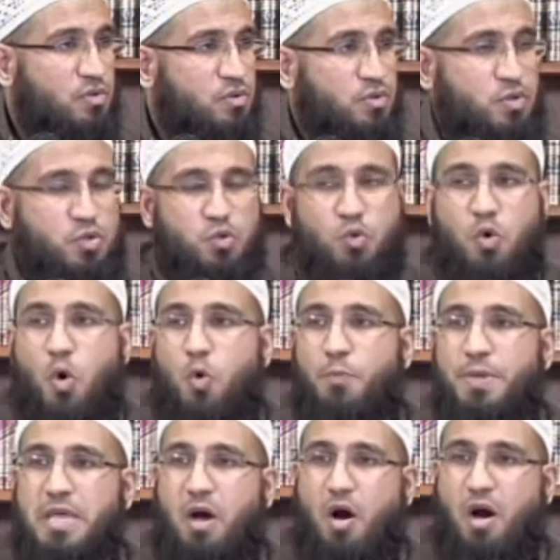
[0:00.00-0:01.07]
to go
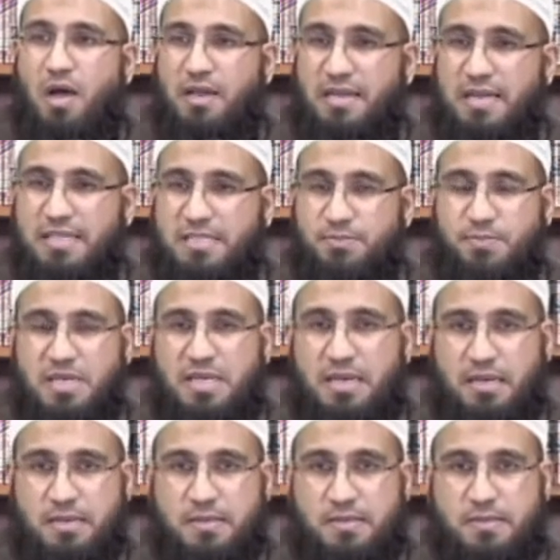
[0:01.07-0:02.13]
beyond its
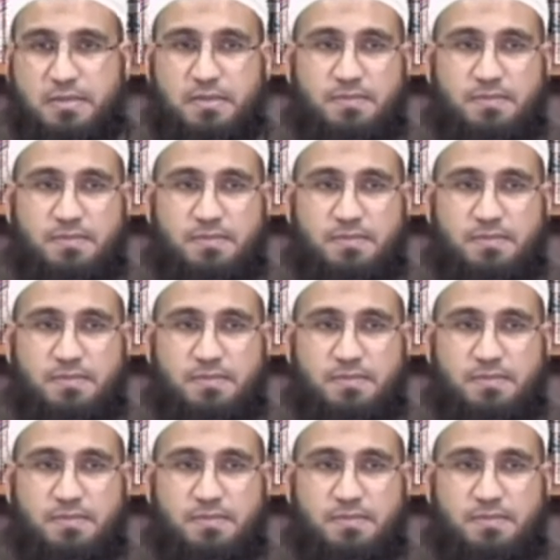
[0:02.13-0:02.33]
meanings